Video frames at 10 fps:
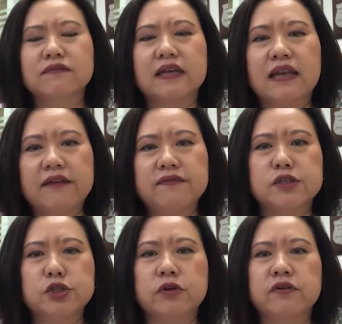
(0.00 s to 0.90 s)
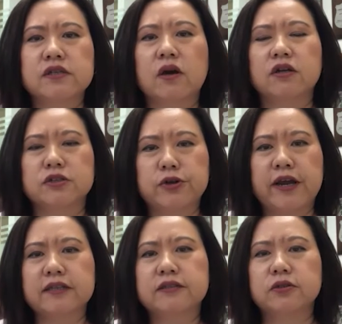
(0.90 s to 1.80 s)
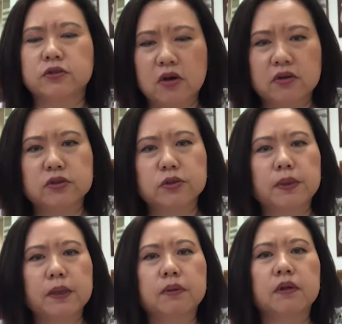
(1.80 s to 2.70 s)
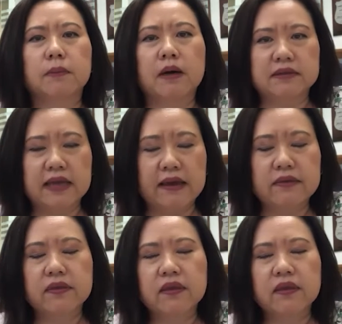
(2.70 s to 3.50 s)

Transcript: the life insurance contract, to talk to people about death